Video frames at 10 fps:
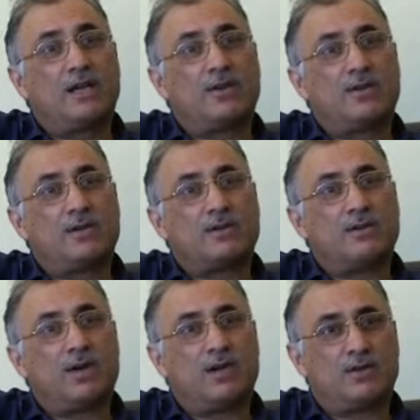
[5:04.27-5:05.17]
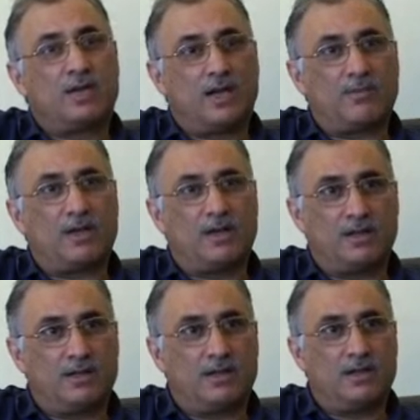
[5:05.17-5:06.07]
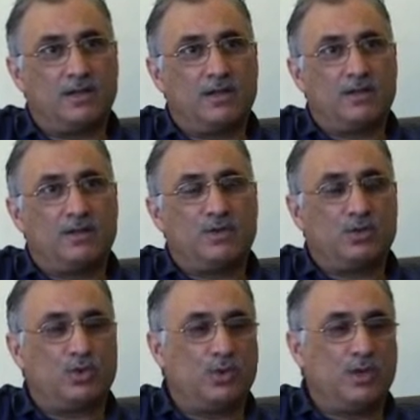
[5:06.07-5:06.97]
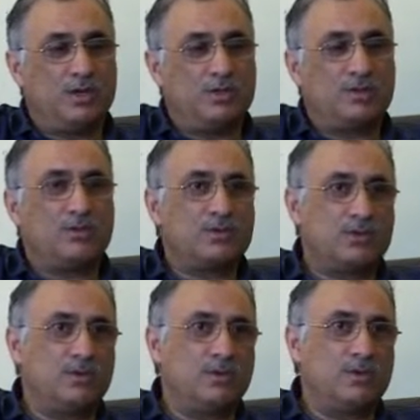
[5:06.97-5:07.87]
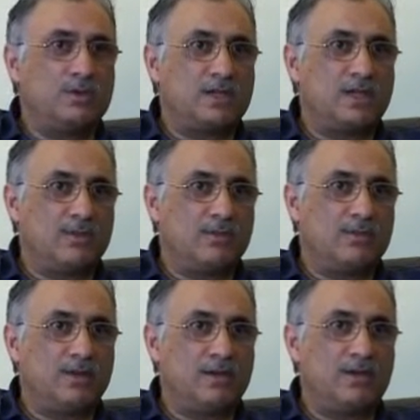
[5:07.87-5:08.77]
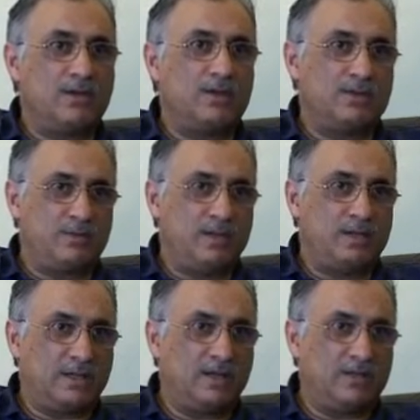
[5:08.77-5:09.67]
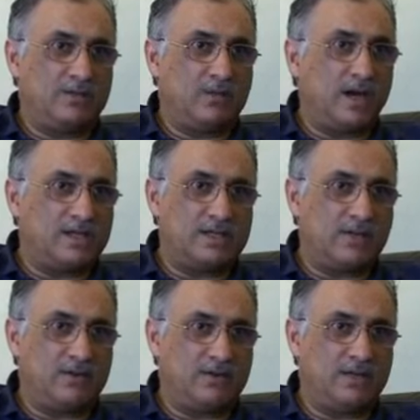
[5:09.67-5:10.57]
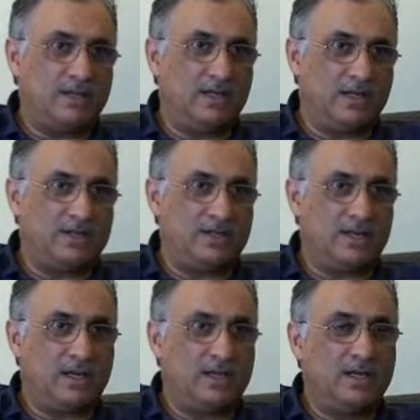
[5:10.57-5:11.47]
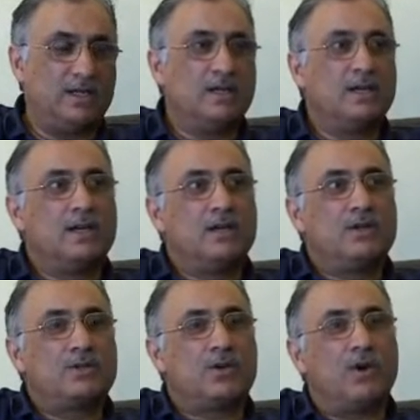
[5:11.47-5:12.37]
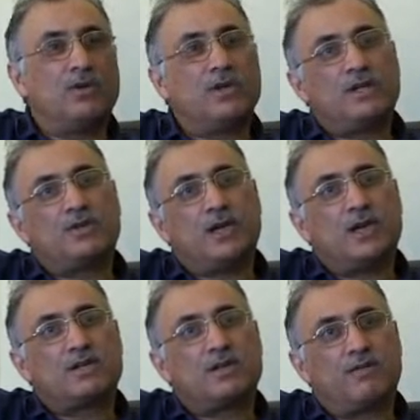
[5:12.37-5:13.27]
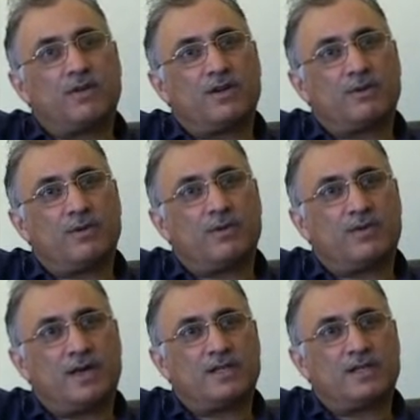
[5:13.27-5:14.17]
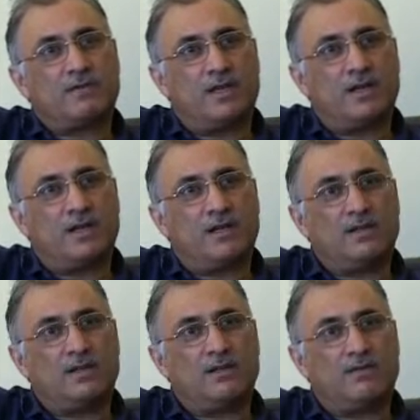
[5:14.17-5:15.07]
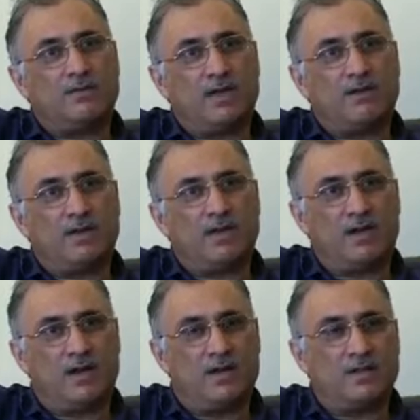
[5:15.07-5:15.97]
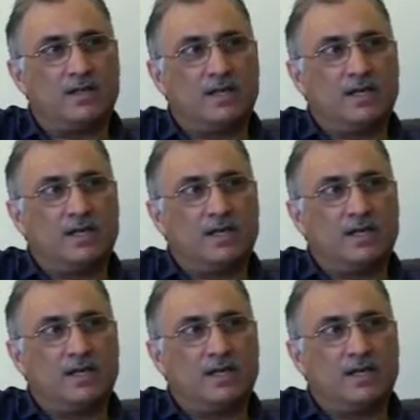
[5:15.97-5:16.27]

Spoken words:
anywhere, so I had to get my uncle to go into school to say, look, he speaks English. Why is he having to learn English again? So on the educational front, we were fighting very, very hard.